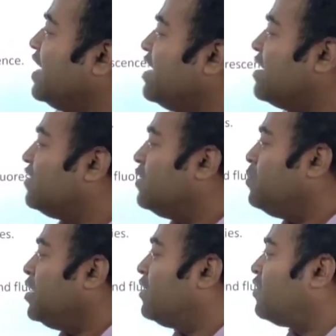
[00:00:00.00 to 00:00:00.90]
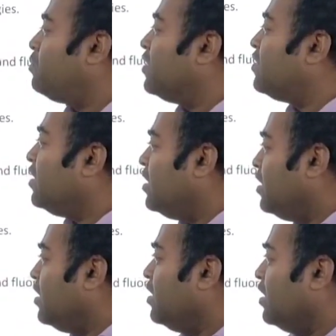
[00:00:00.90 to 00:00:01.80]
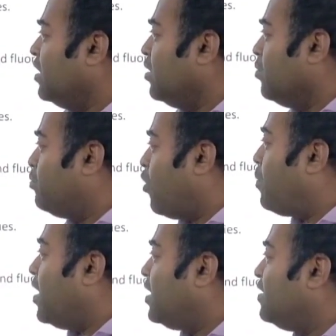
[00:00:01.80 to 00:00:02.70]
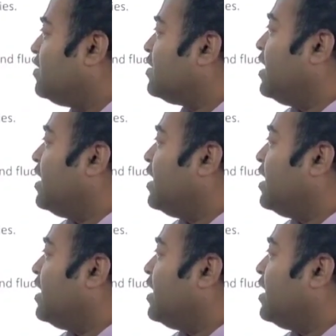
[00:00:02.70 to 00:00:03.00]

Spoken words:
they exhibit special properties